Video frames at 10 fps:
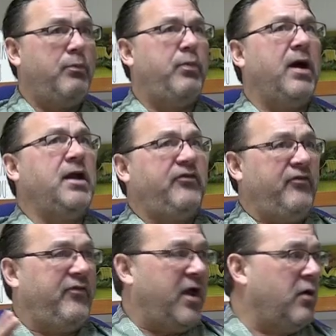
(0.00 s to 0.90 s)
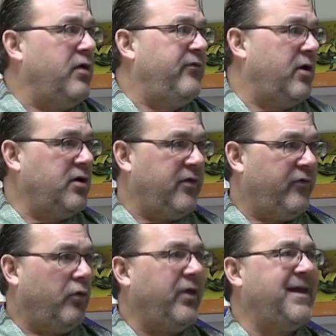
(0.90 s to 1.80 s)
but it's very, very
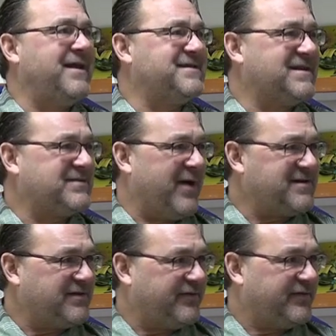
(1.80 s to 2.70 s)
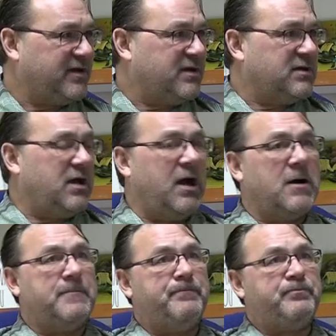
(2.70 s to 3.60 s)
difficult and it's expensive
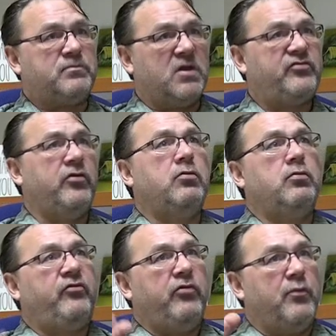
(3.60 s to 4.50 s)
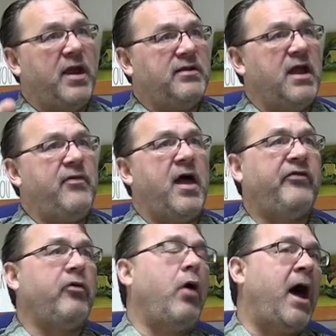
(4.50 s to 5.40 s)
to maintain
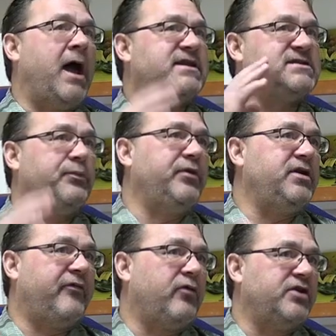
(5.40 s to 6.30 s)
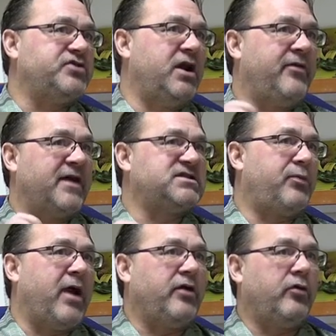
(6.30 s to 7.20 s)
that. So I simply differentiated. That's
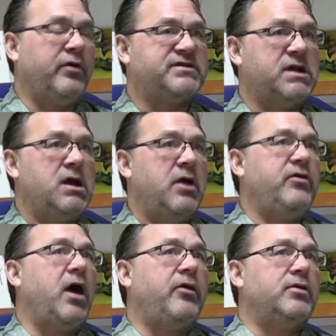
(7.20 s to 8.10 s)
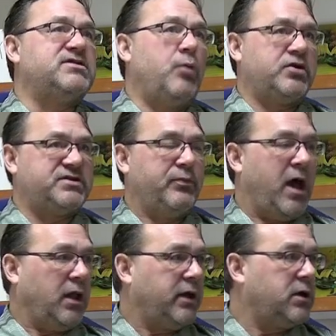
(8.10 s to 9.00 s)
the practical reason. The other is more
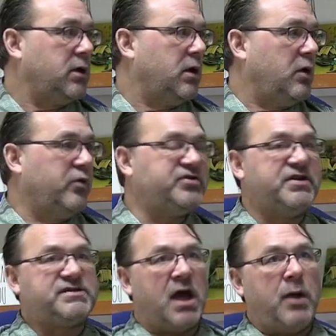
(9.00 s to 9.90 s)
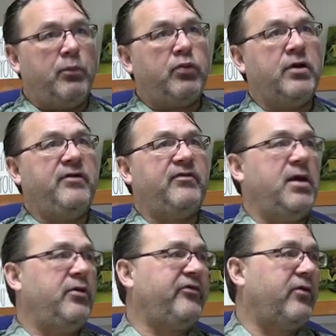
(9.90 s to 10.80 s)
symbolic, which is I'm pretty
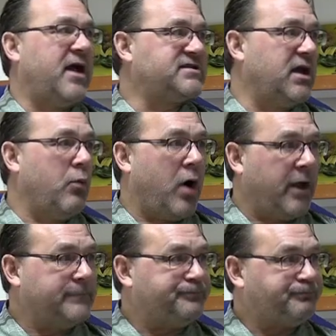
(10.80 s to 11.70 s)
famous for asking why.